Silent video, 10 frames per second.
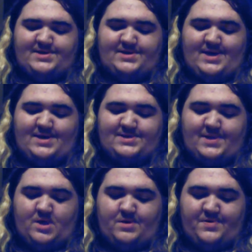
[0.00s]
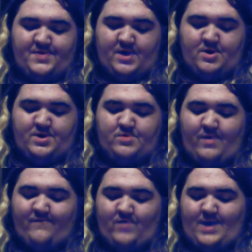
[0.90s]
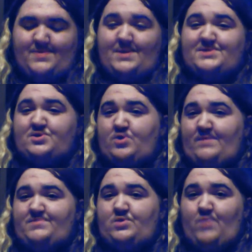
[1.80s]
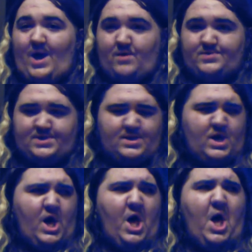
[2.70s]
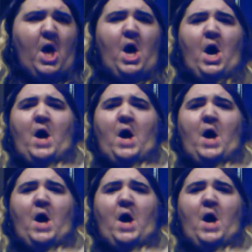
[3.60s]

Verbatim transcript: Is there a theory you have read that has creeped you out?